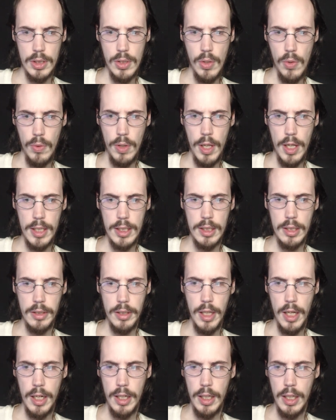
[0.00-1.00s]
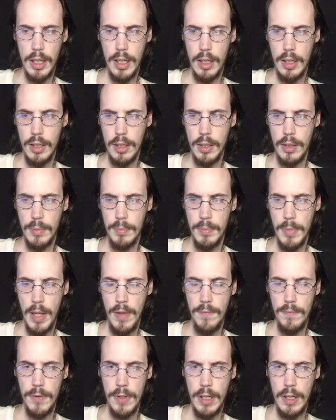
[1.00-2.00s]
Lust, Gluttony, and
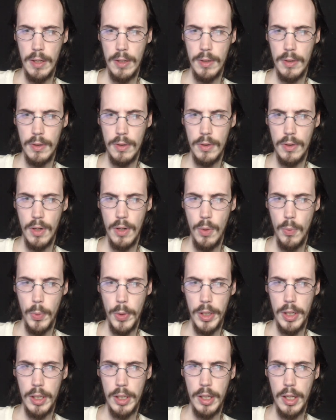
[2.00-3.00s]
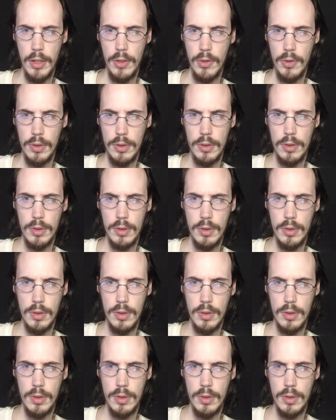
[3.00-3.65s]
Envy are working together.